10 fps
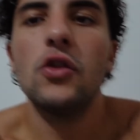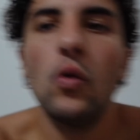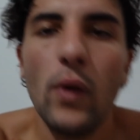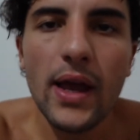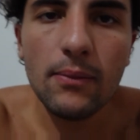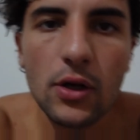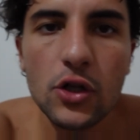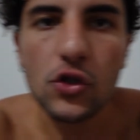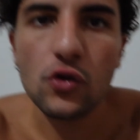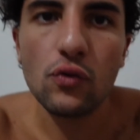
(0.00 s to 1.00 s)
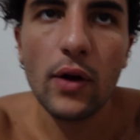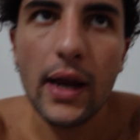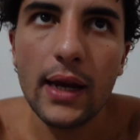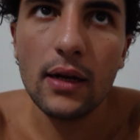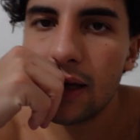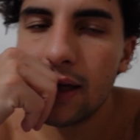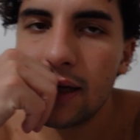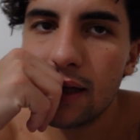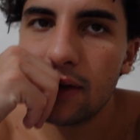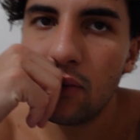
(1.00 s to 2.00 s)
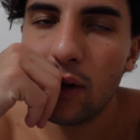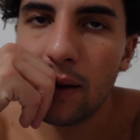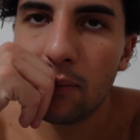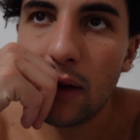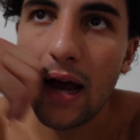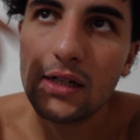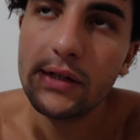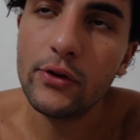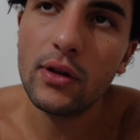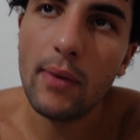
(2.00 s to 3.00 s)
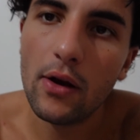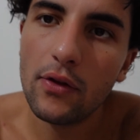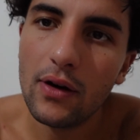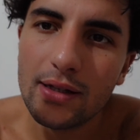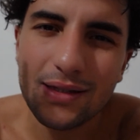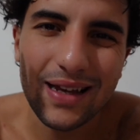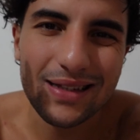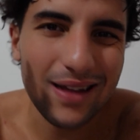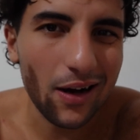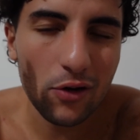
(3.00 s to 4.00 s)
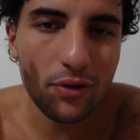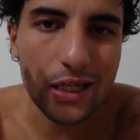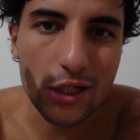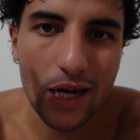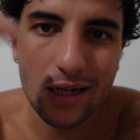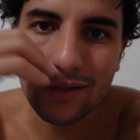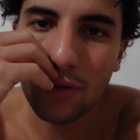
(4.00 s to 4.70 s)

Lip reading: The way I'm gonna train when I'm actually doing the marathon is not gonna really change